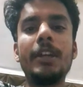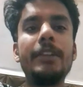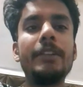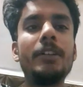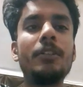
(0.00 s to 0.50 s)

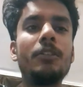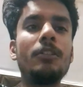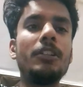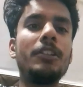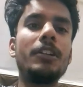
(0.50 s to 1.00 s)
and their
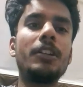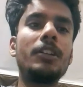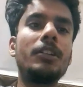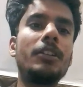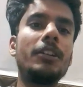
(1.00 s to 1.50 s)
role in the
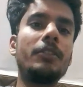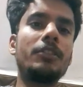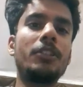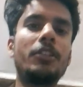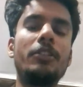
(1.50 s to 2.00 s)
network
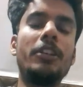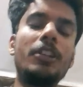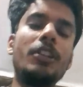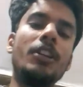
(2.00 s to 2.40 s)
security.